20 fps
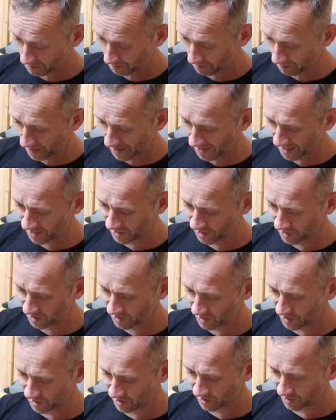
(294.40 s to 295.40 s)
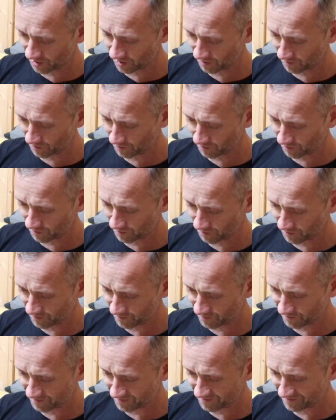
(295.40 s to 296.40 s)
Bam.
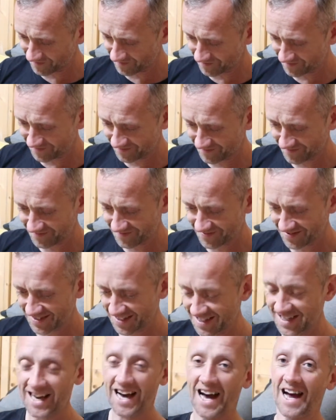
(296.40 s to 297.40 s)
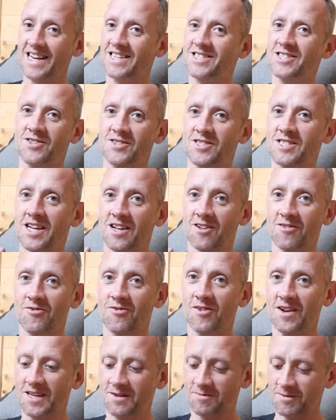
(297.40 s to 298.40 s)
It still
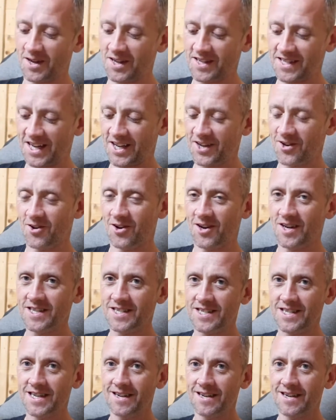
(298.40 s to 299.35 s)
freaks me out, that noise.